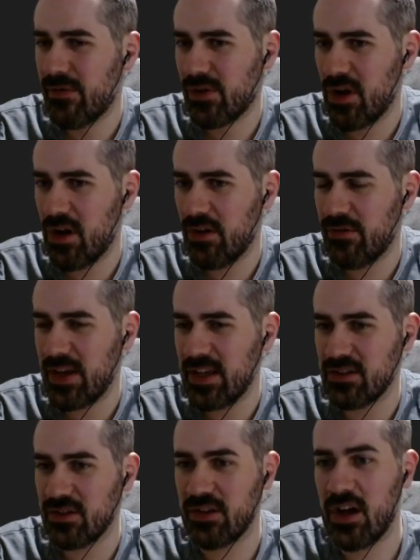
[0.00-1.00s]
card phase
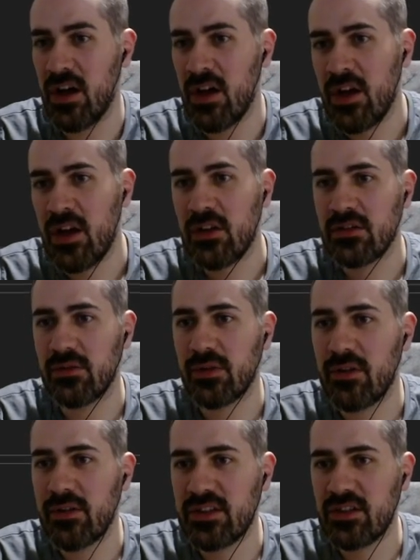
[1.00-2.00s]
or not. So I'm
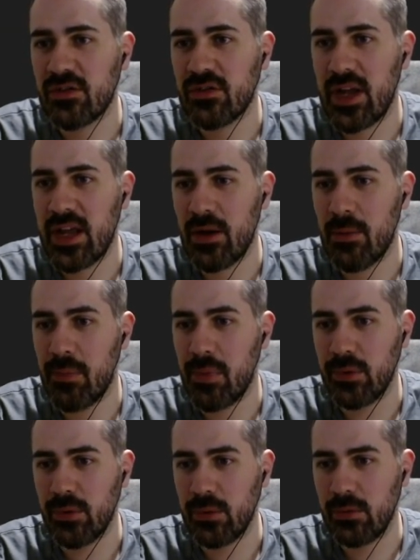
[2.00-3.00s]
going to create a
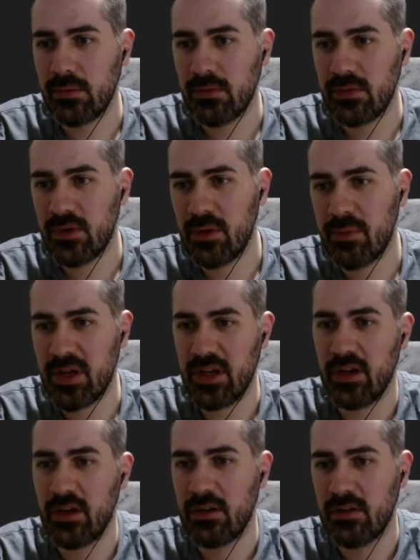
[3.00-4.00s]
bool up
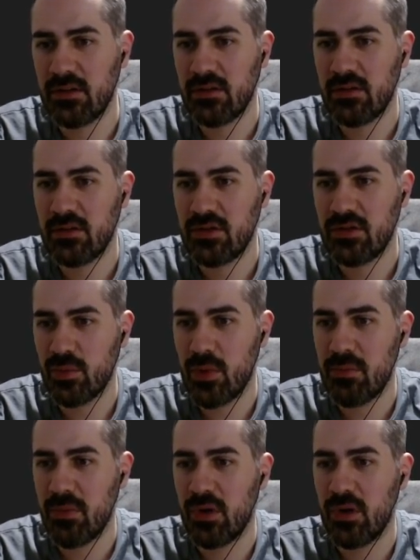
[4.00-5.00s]
here, one
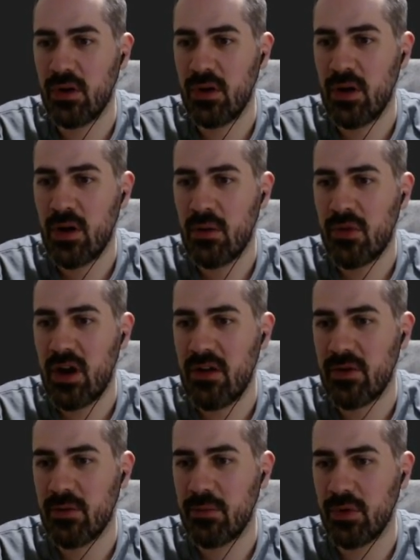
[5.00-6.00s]
more,
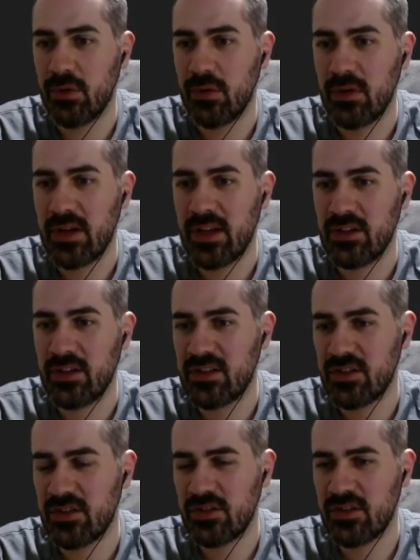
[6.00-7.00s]
private bool, and
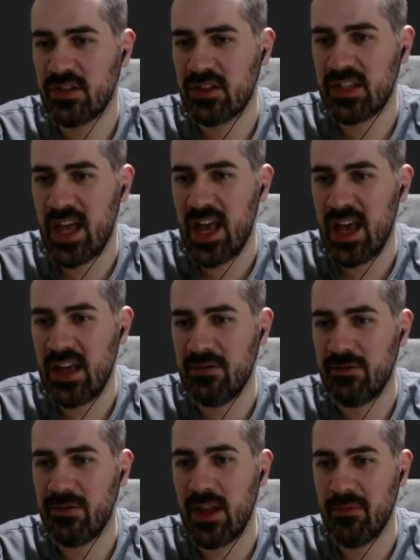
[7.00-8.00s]
just say
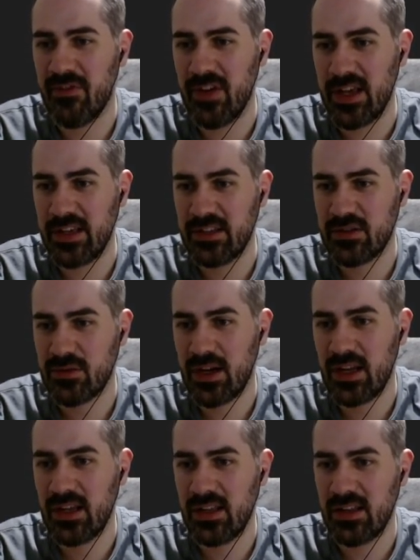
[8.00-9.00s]
flip phase,
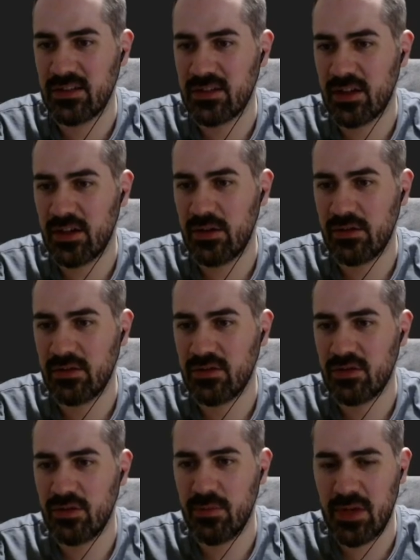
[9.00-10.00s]
right? And it's going
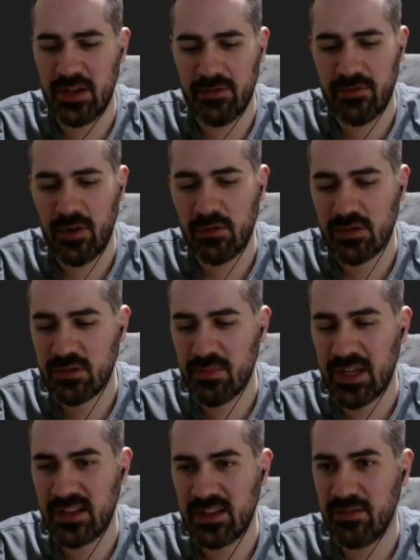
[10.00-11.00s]
to be false
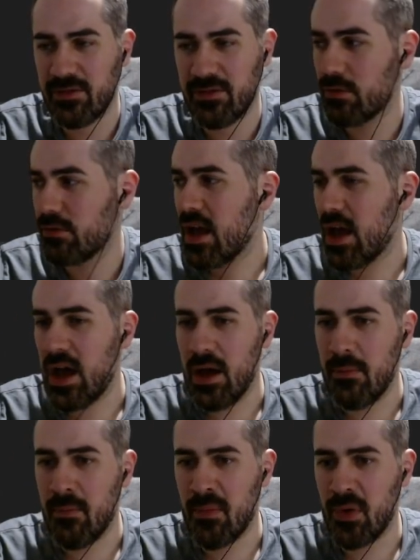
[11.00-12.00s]
by default.
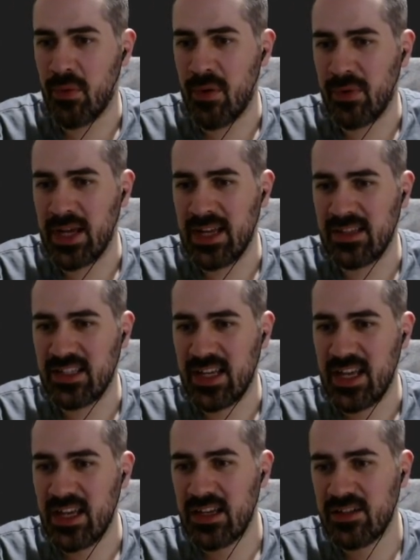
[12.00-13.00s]
But when we enter
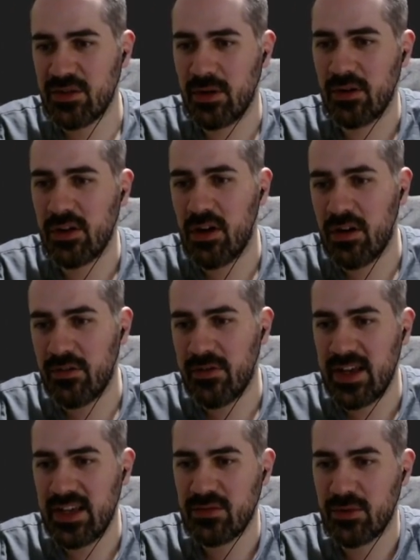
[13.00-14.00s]
here into our card
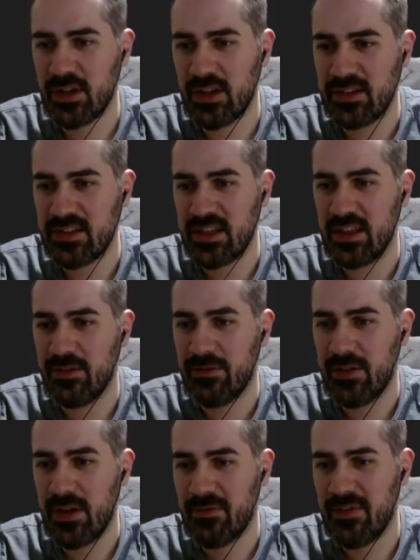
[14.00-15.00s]
phase, we're going to say the
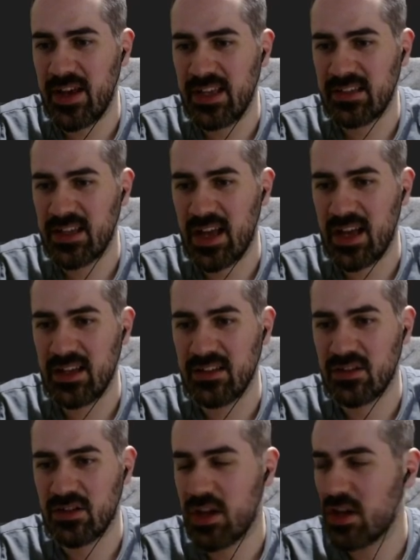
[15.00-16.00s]
flip phase
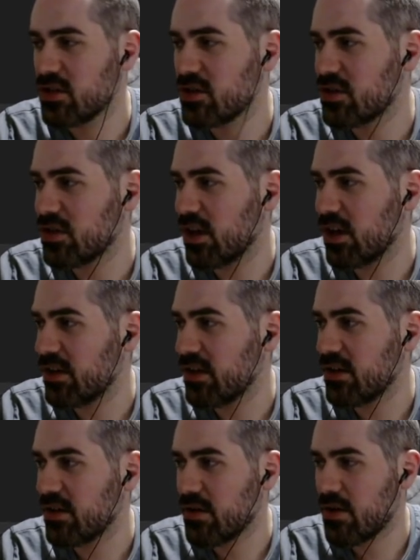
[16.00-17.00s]
has started.
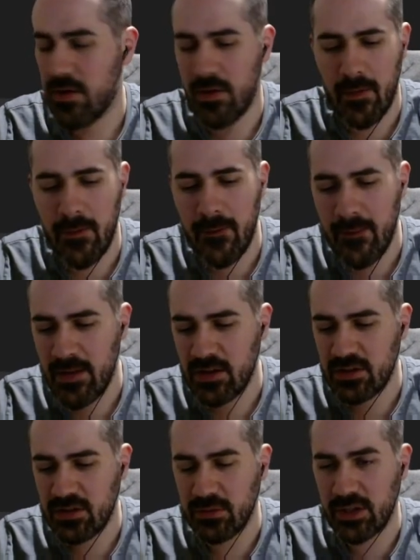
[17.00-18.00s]

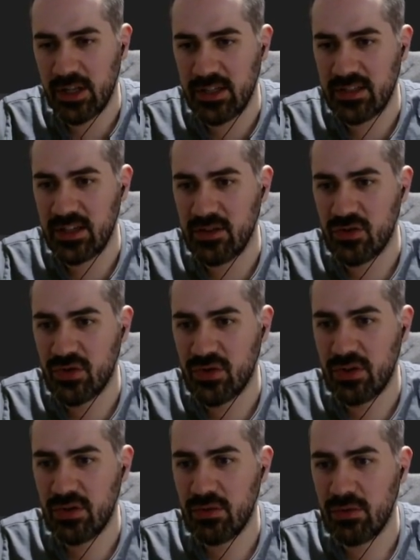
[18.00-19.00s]
So we're going to say
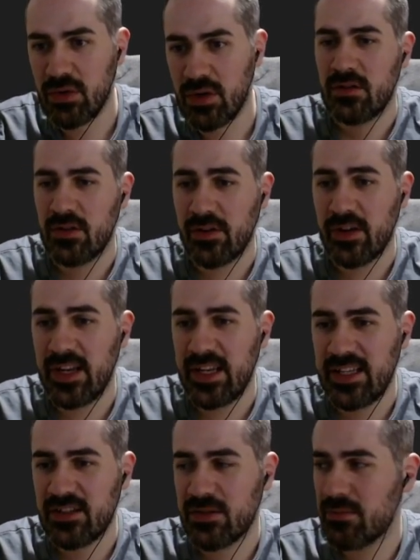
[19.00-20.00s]
true. So I'm going to
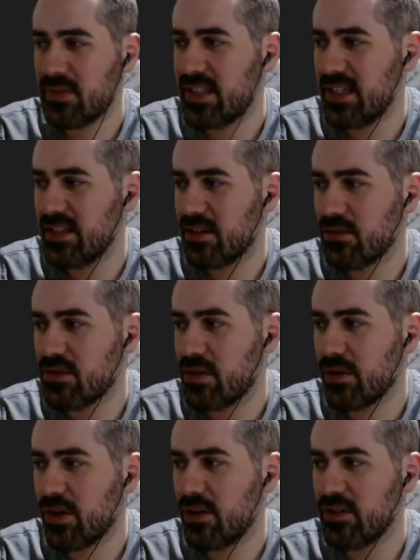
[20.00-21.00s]
need some details. So I'm
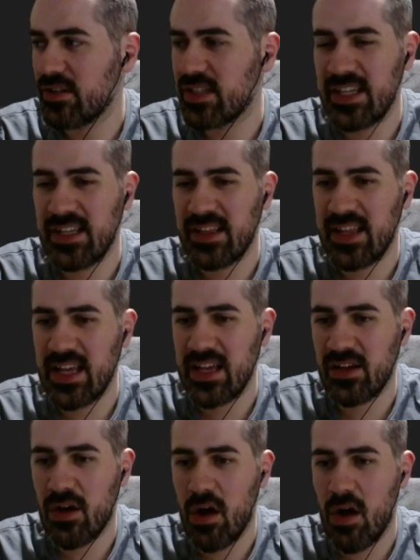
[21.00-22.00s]
going to need the
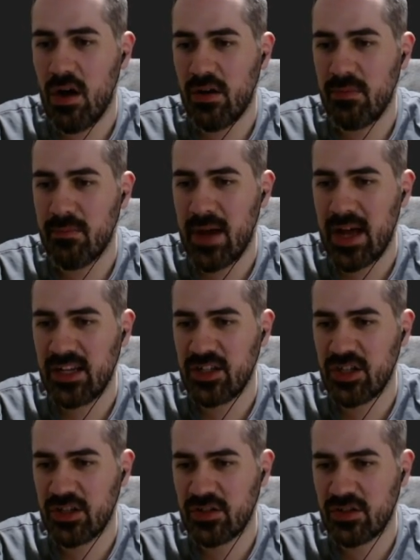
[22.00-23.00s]
card
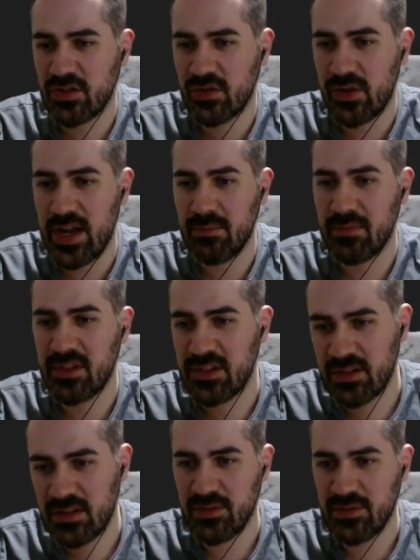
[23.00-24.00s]
manager script.
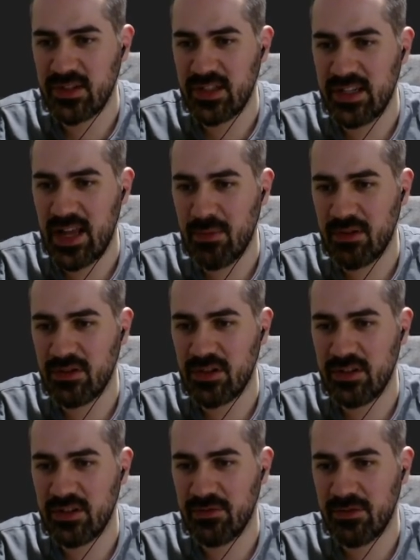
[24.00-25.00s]
This was the name I was
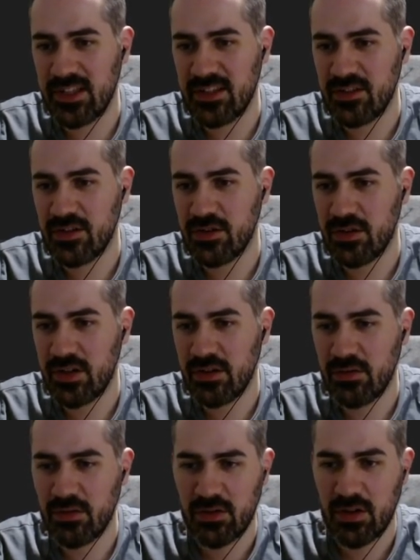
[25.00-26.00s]
using for this
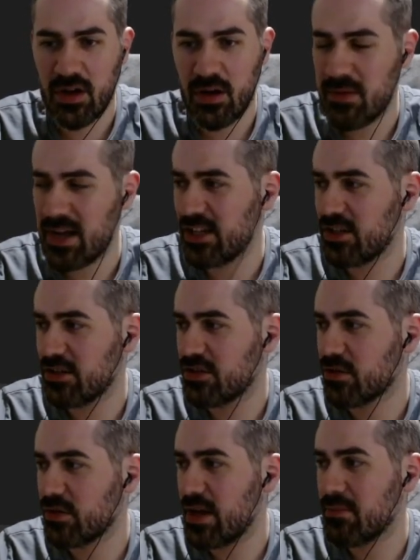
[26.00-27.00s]
tutorial, card manager
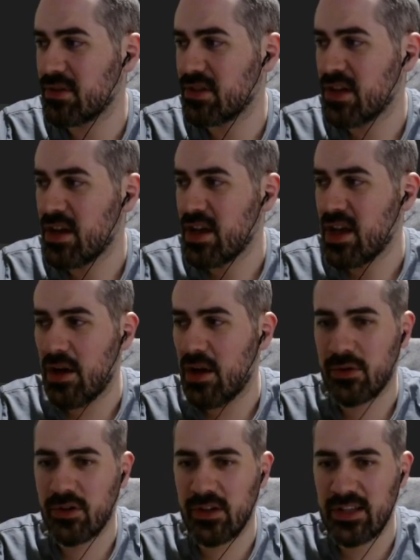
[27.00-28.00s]
script. And we'll
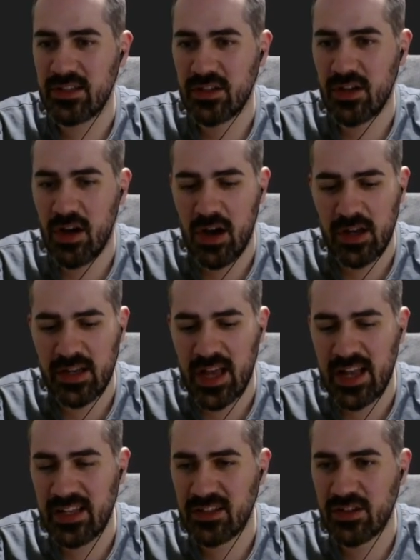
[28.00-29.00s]
call this card, and
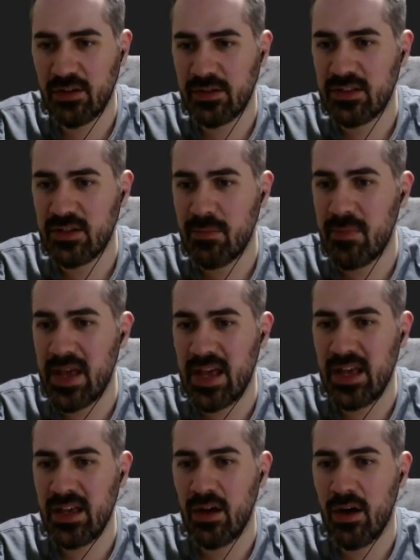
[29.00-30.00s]
it's going to
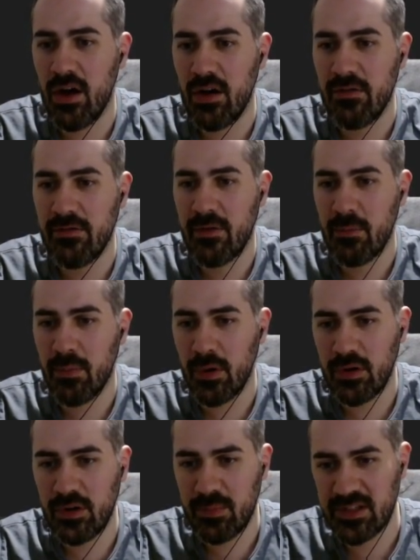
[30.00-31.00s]
be of
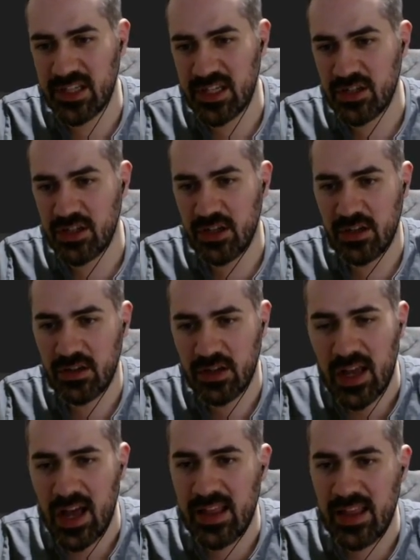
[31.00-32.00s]
board position.
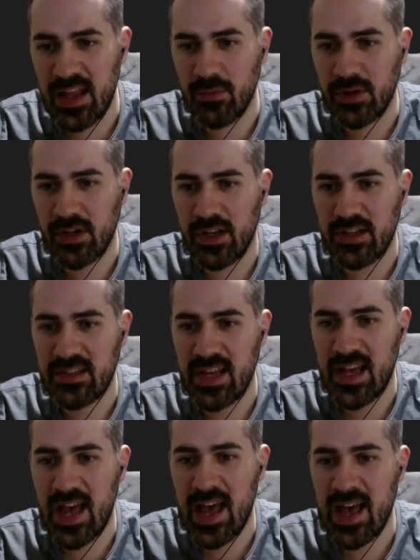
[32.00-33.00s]
And then we're going to say
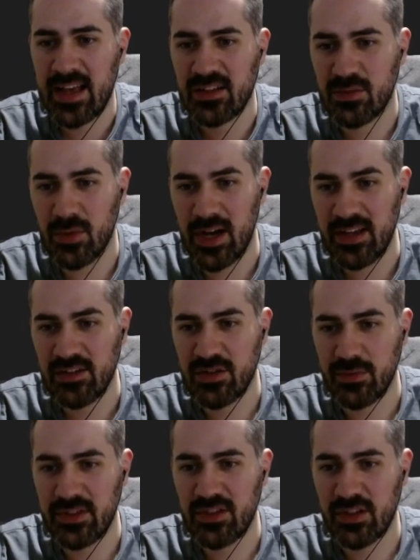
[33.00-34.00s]
X, Y. So
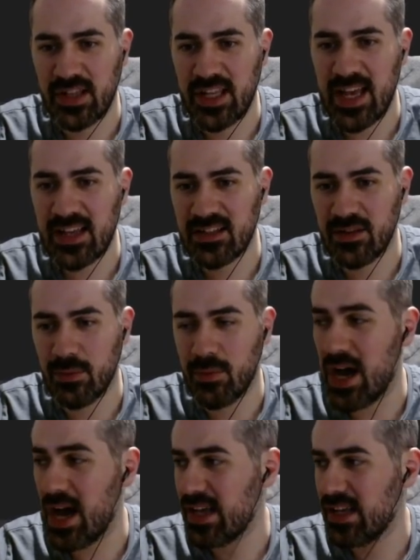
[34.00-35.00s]
we took the X and the
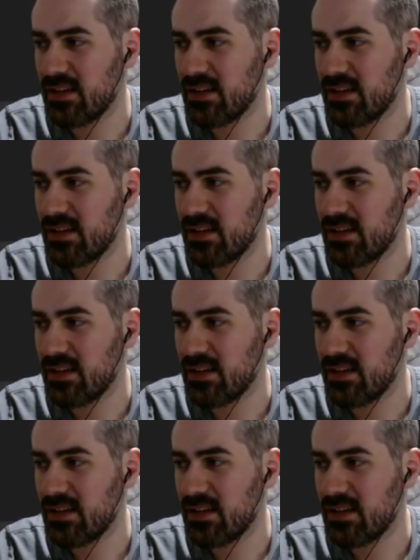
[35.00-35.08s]
Y